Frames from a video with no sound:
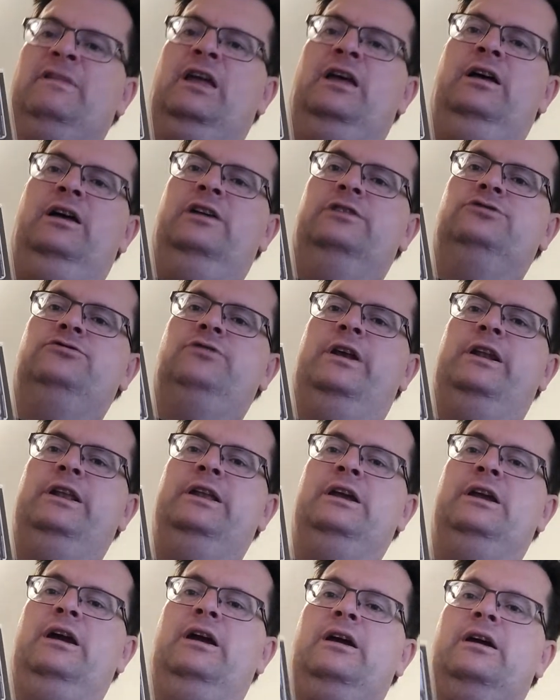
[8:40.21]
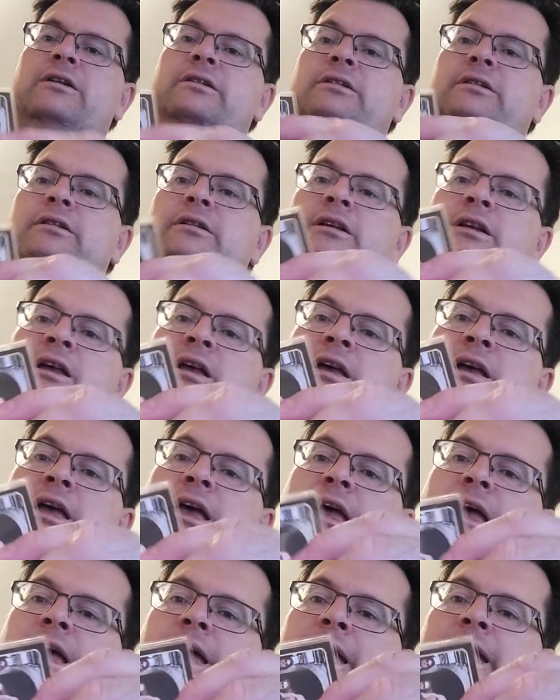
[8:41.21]
uh, trading card
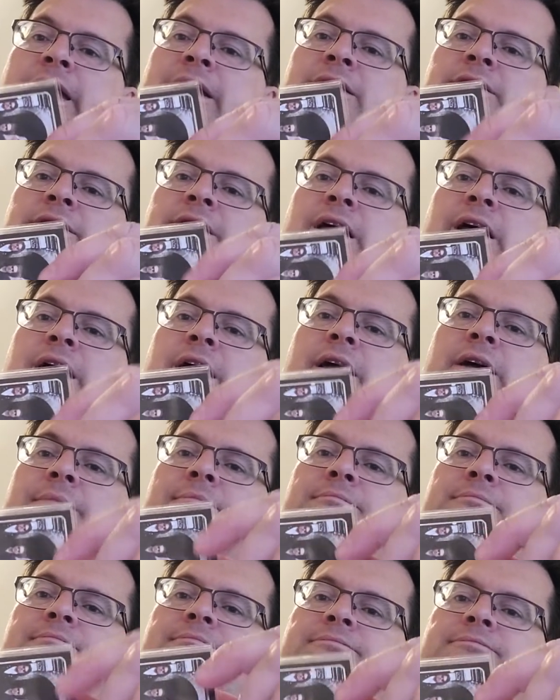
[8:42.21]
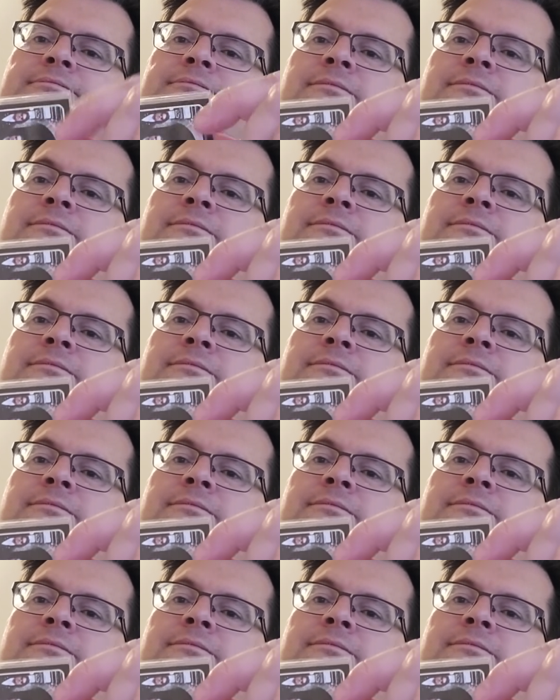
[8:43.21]
and um,